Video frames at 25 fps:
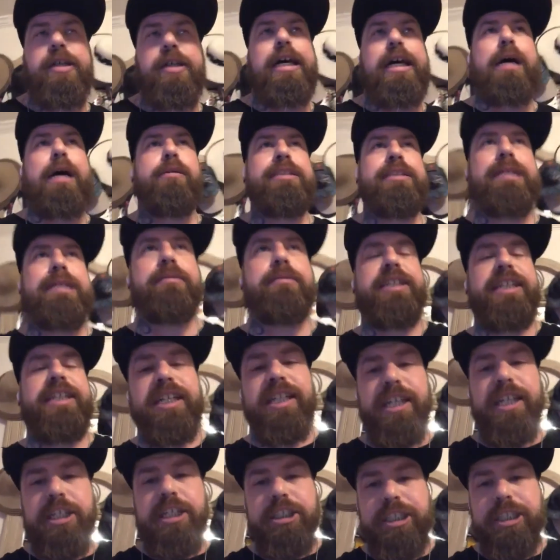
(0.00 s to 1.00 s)
I was able to get
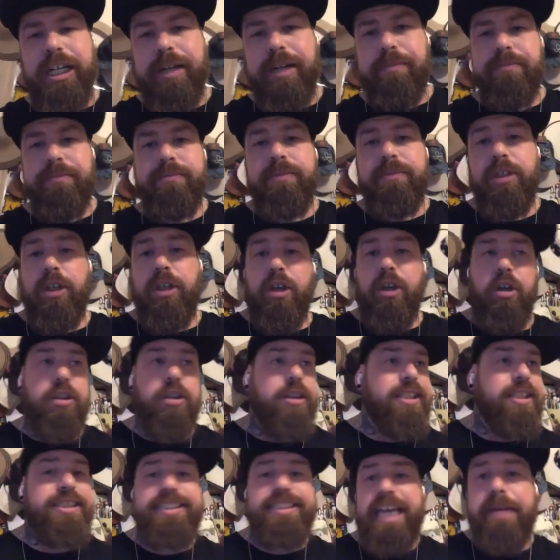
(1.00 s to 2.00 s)
another job the
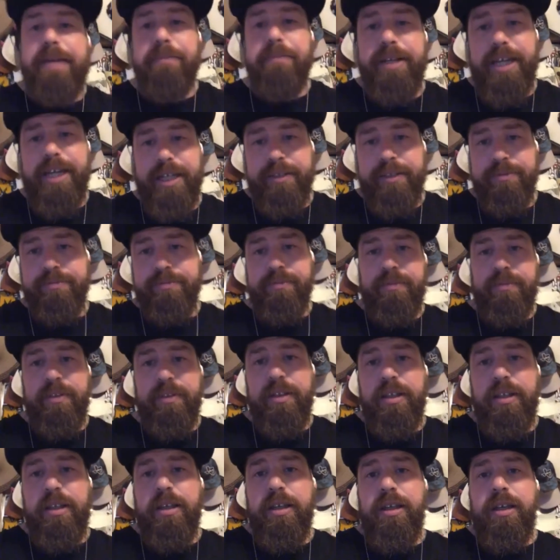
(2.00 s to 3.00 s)
same day
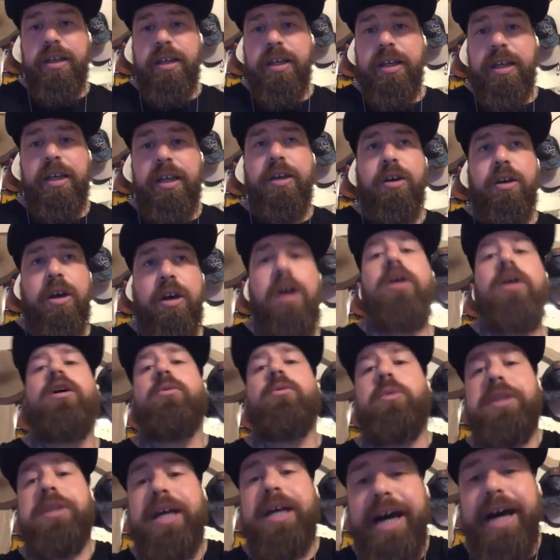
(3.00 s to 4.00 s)

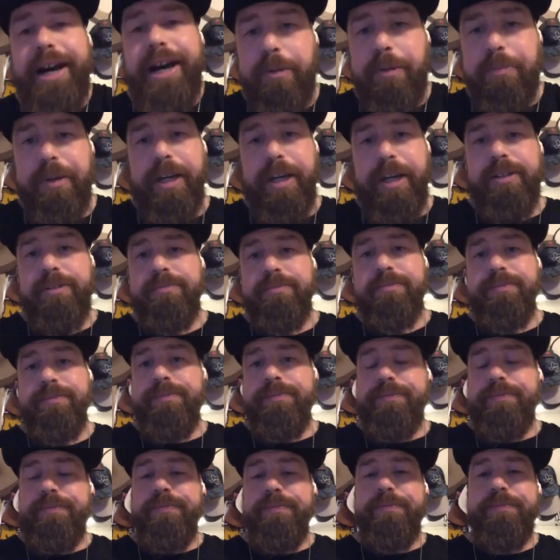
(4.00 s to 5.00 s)
with higher pay,
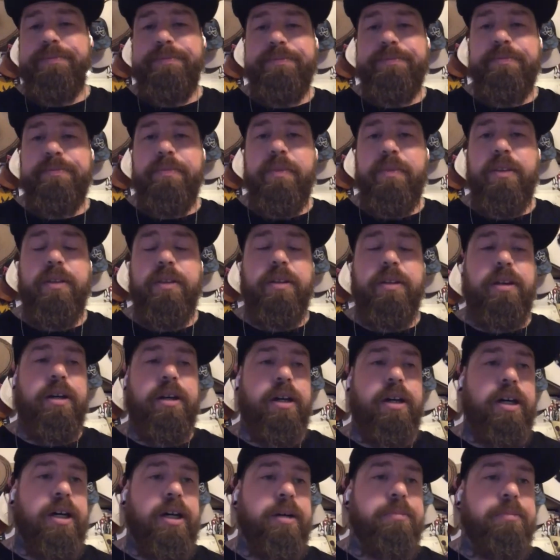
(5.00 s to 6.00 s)

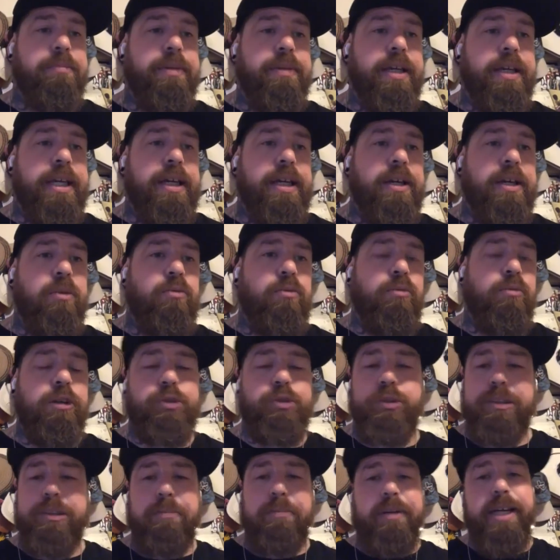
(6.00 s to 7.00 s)
um,
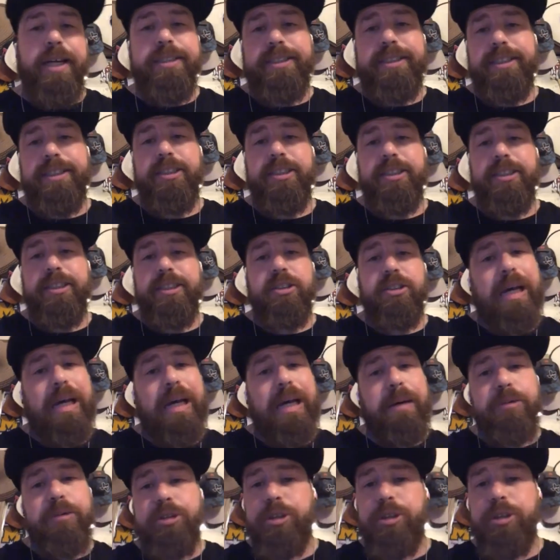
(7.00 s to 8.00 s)
which was a blessing. So that was
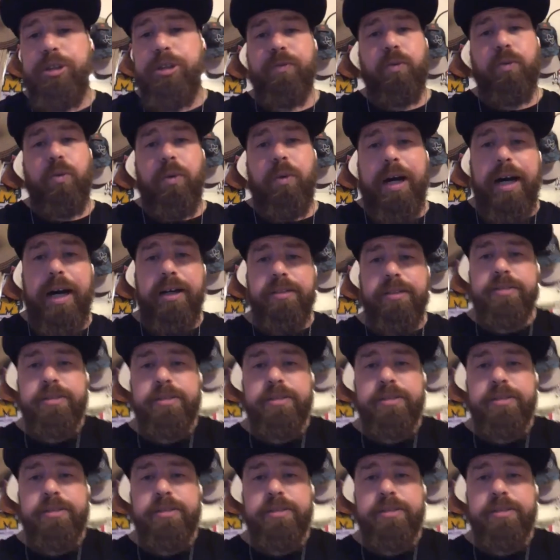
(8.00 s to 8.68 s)
good for a while.